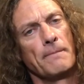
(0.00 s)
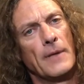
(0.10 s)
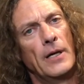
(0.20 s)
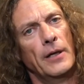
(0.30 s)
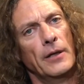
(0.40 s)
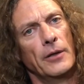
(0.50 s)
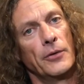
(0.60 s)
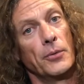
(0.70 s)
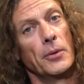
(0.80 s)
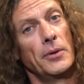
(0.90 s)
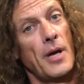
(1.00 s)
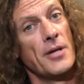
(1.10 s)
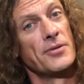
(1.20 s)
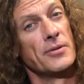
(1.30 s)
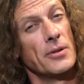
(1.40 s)
and they're really
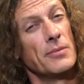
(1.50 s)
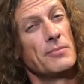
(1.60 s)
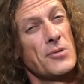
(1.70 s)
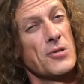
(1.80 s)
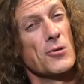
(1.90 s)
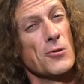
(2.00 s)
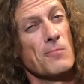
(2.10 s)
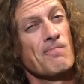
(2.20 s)
nice though. So